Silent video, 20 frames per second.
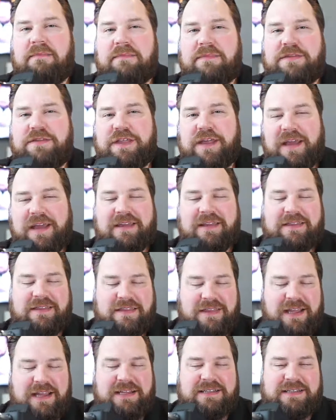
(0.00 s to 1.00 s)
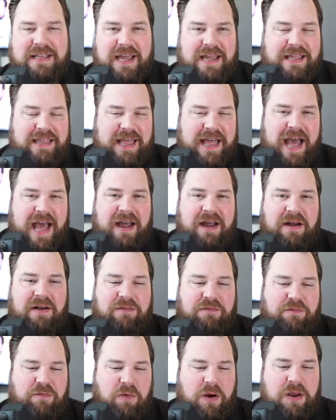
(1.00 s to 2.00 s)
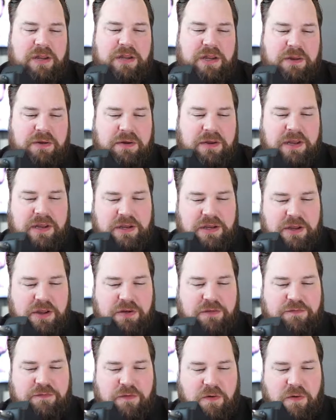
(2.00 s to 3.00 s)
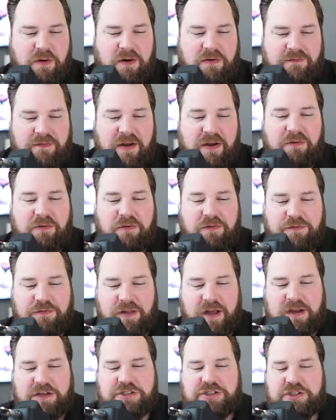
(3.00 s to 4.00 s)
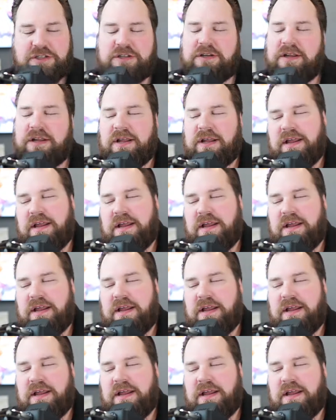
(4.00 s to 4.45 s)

Think things like that of what you can do for event reflection,